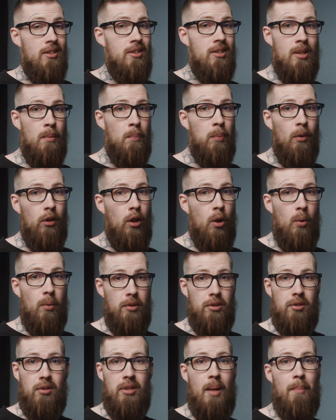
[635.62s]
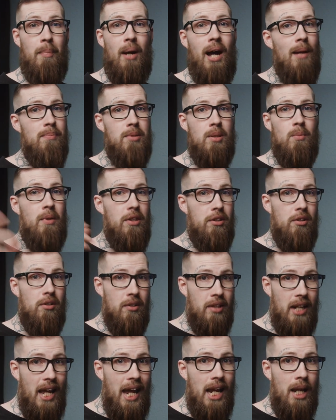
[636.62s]
a simple lower third that pops up with your
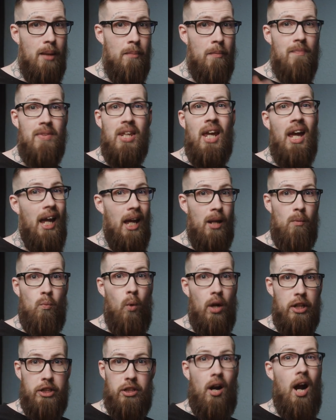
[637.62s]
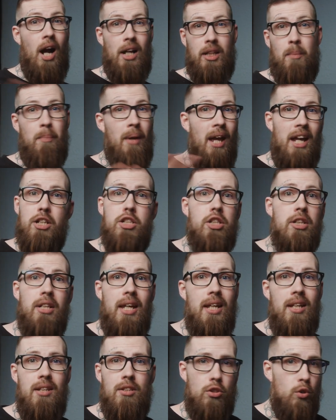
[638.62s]
name and what your occupation
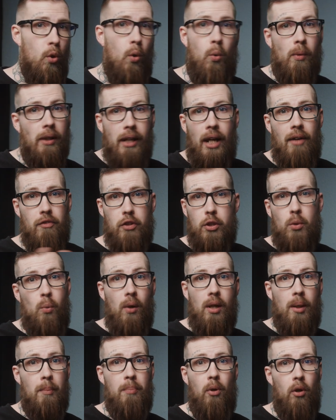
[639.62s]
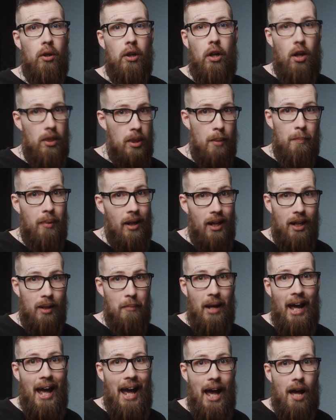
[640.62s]
is or whatever you want to put on the bottom
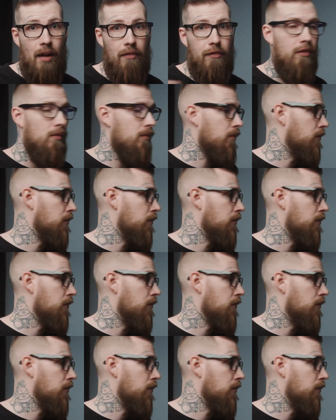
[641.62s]
half.